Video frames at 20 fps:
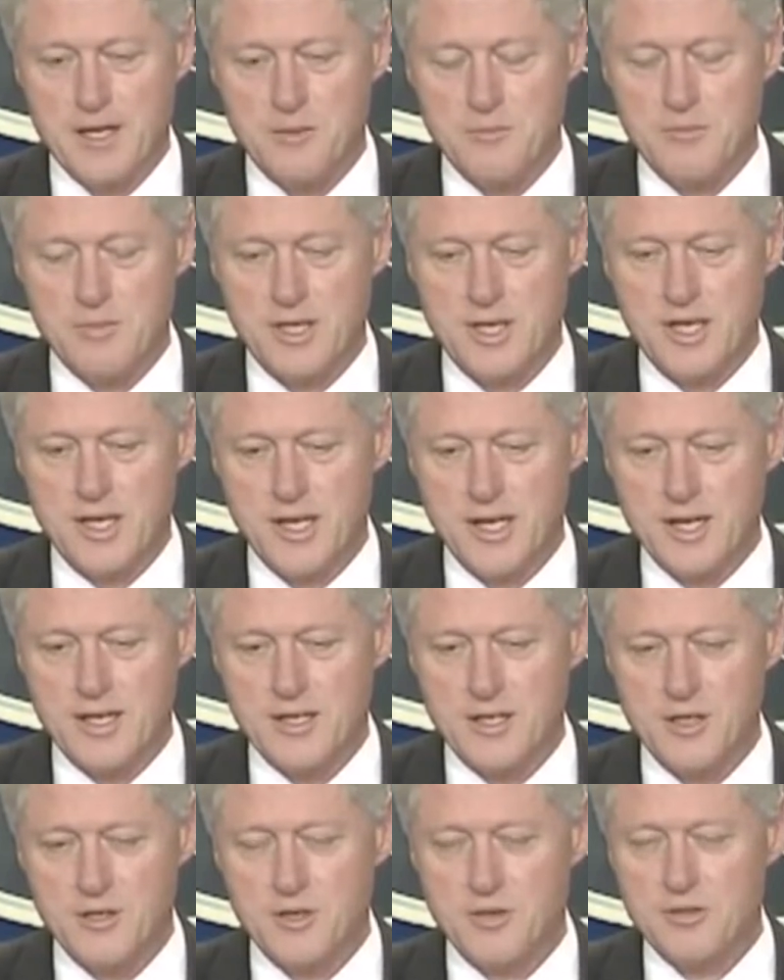But again,
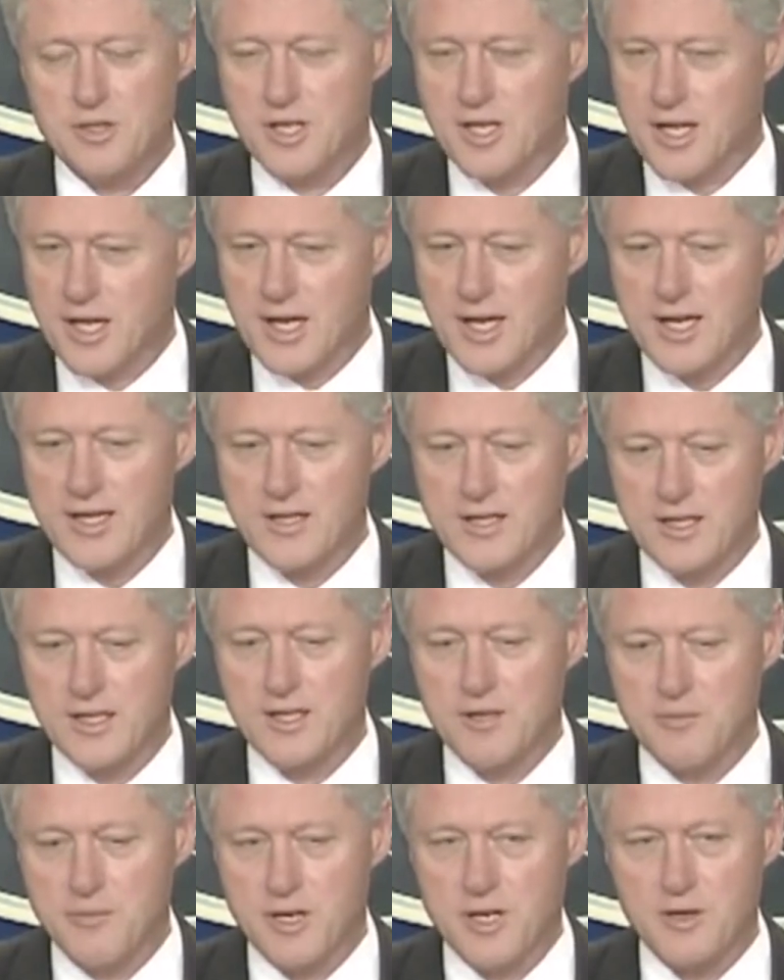you know, tonight I think the
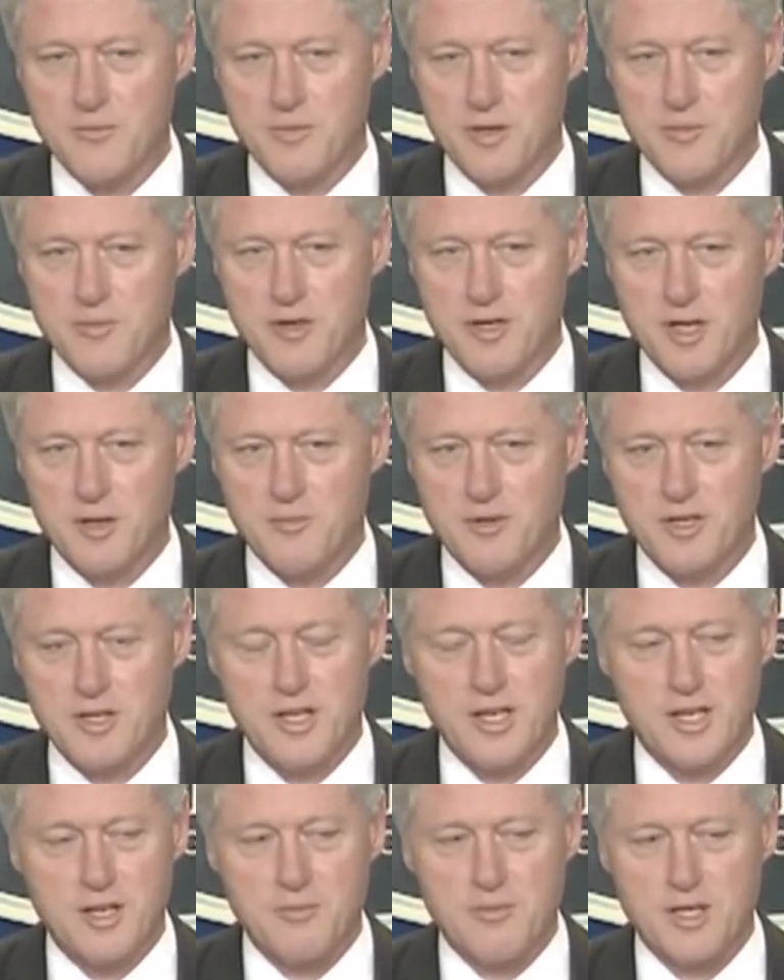American people ought to be
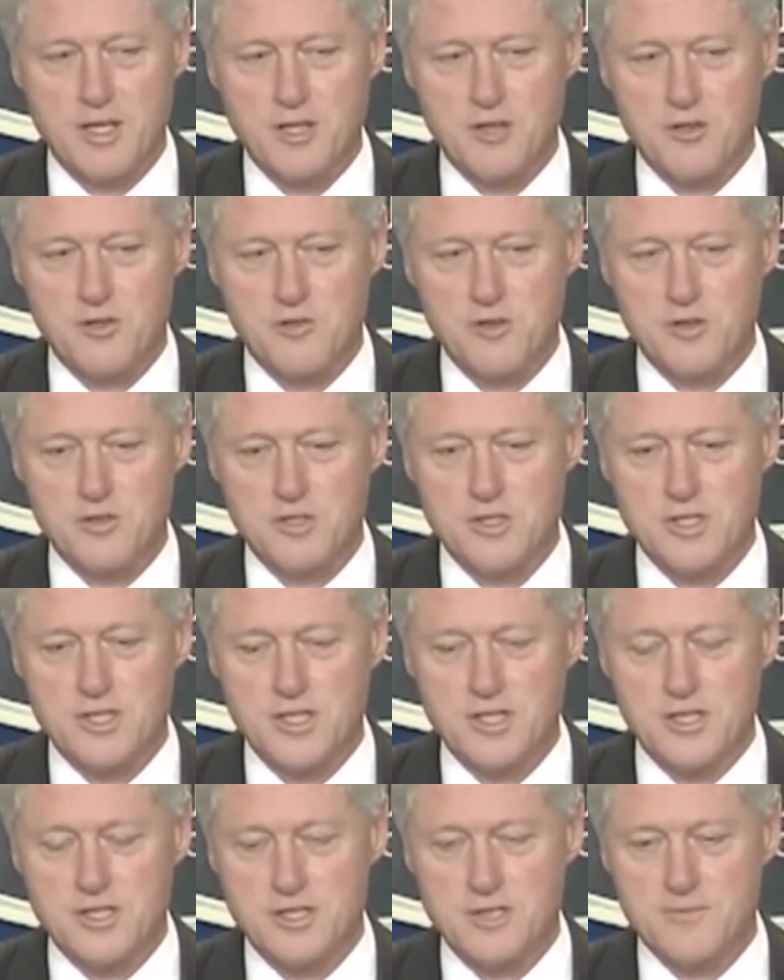thinking about those folks in
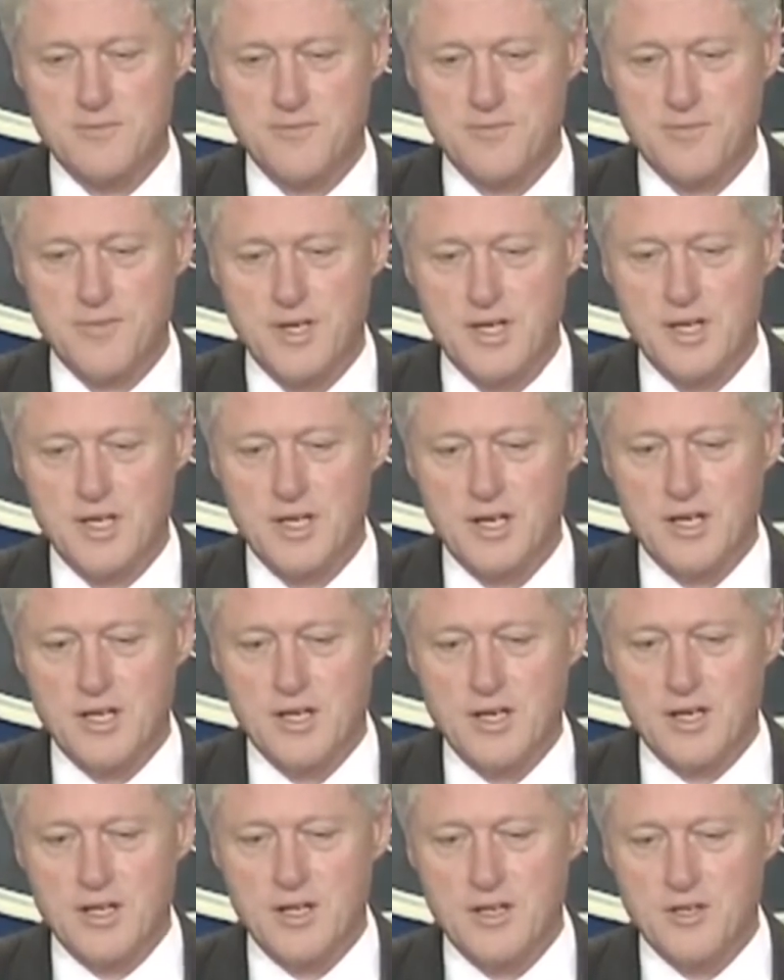Littleton.
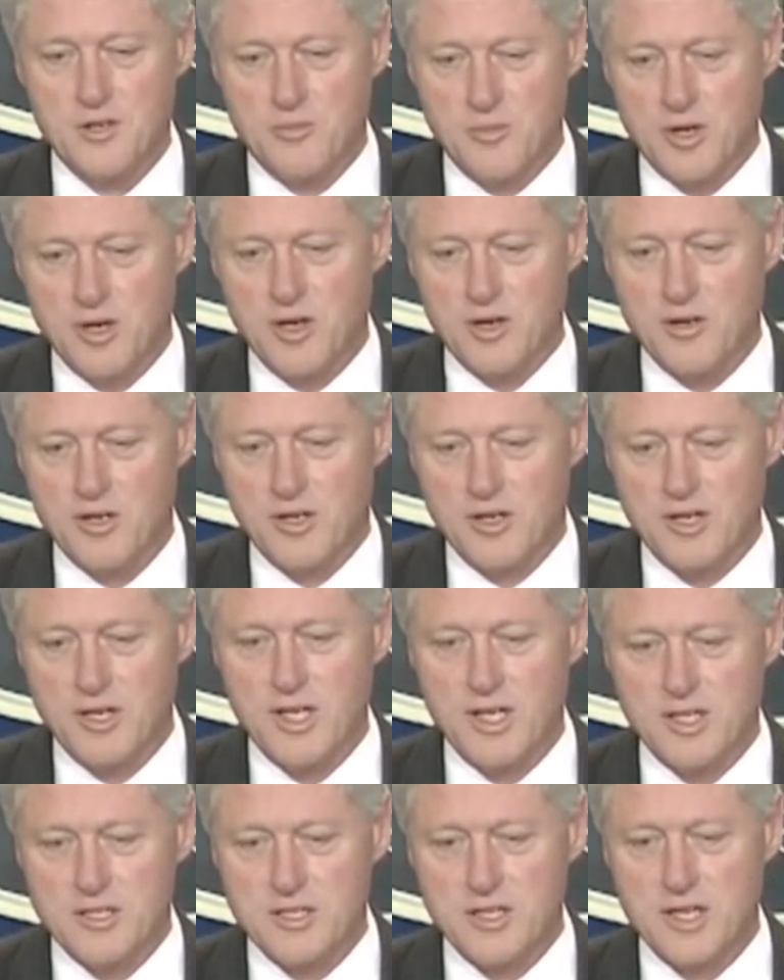Tomorrow and in the
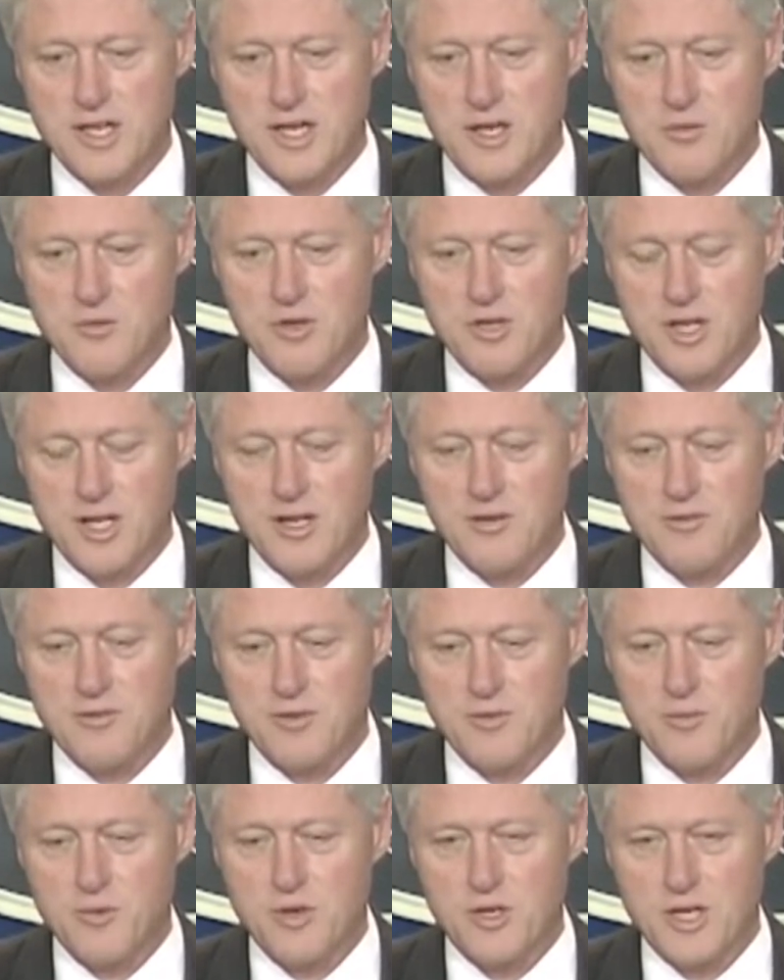days ahead, we'll have
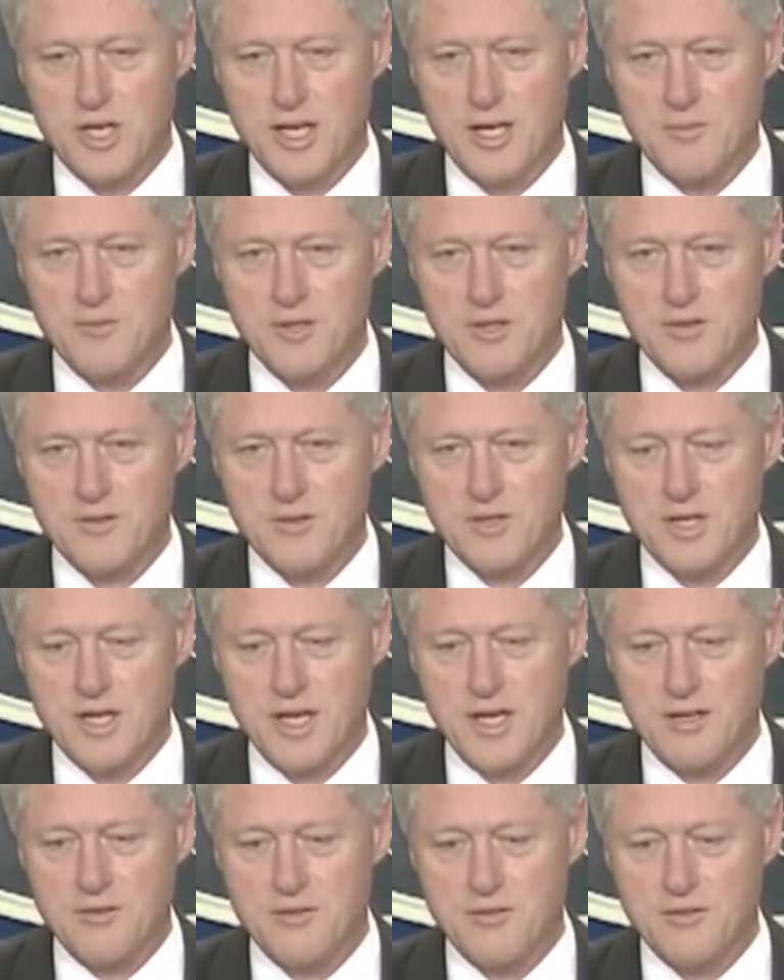more time to
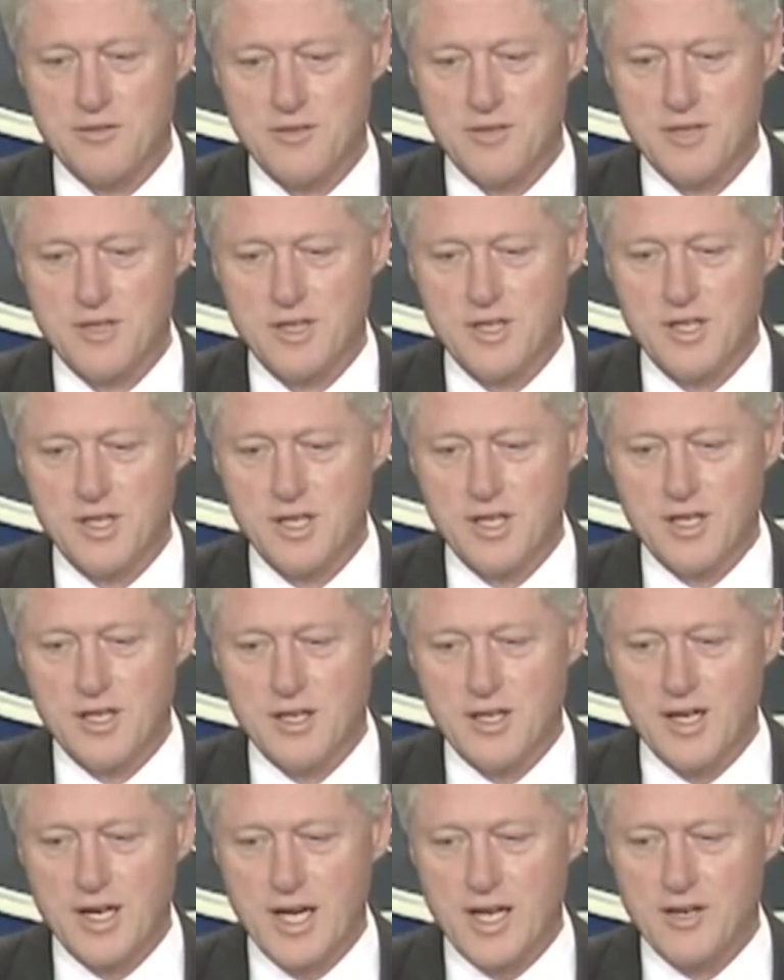kind of
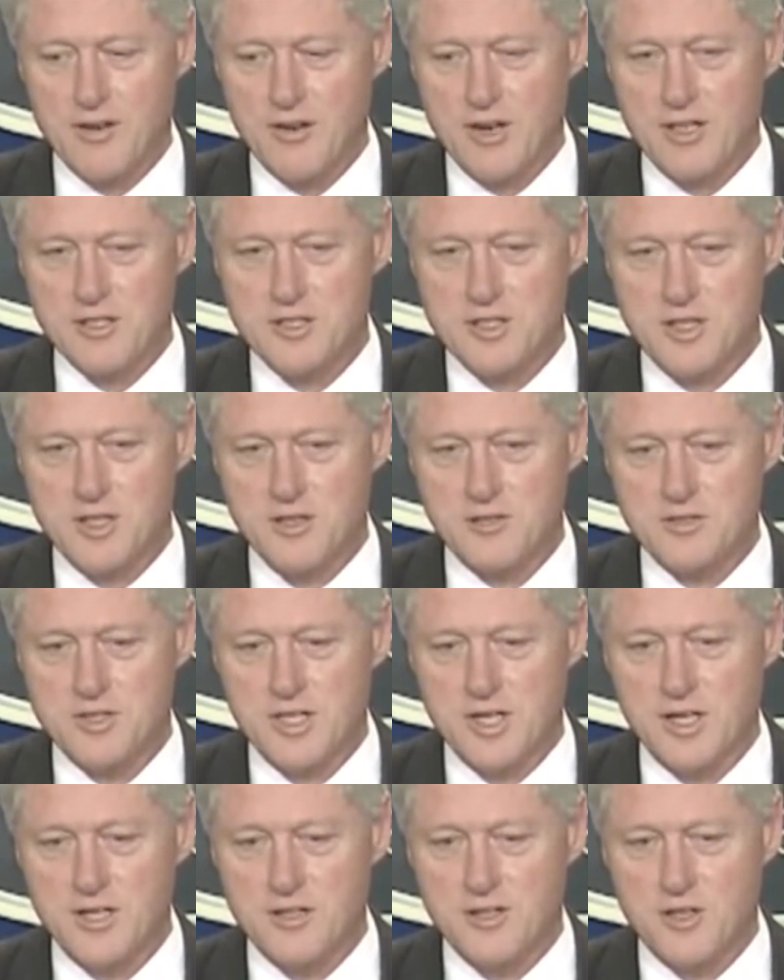gather ourselves and
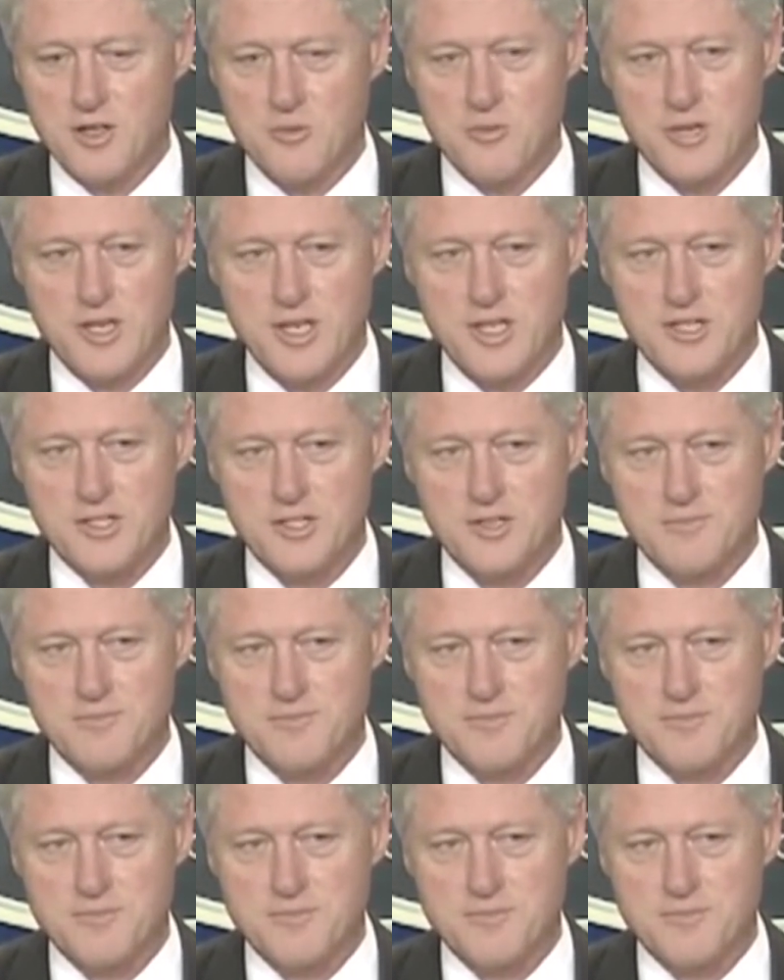our determination